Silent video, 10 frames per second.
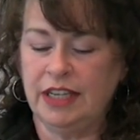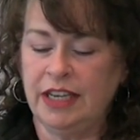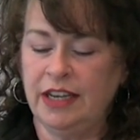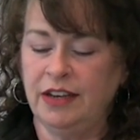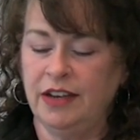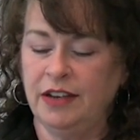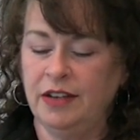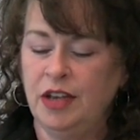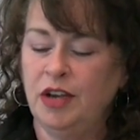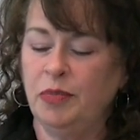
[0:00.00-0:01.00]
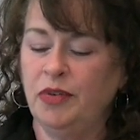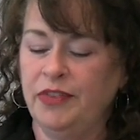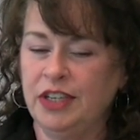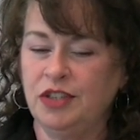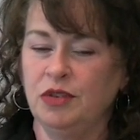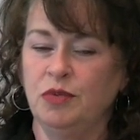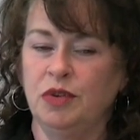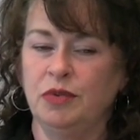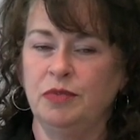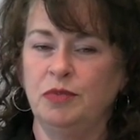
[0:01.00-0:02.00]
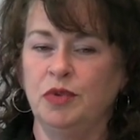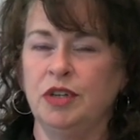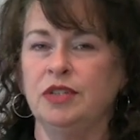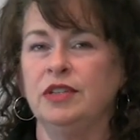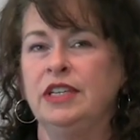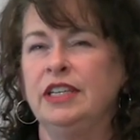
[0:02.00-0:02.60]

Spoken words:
And a professional will more